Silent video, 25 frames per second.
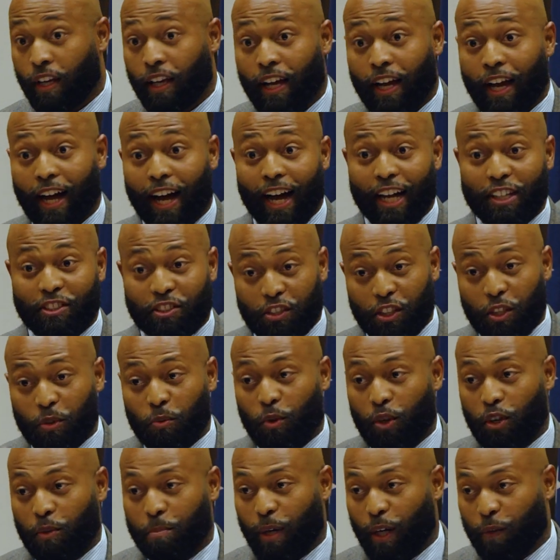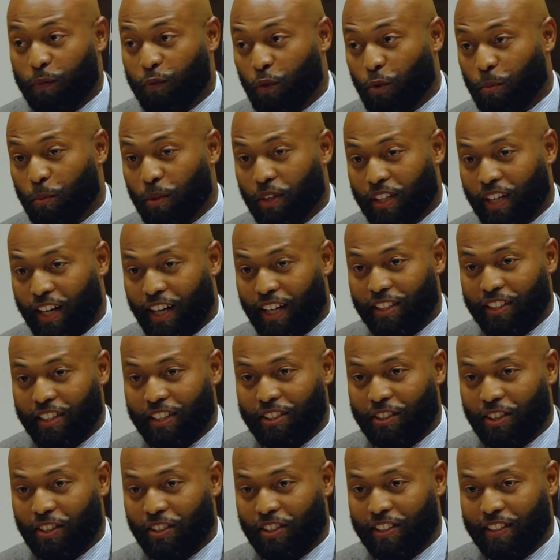I see one of my former
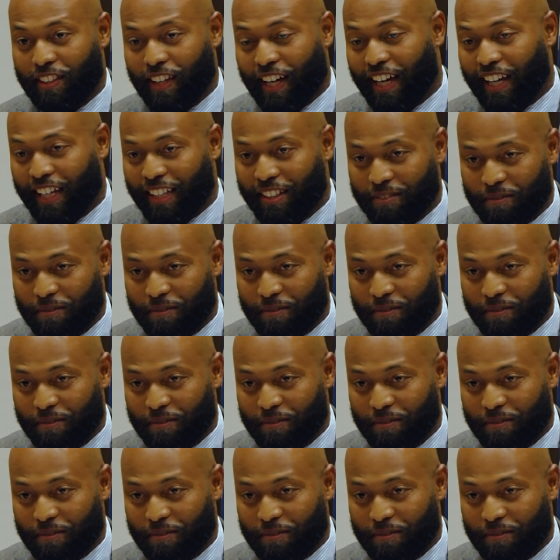colleagues here tonight,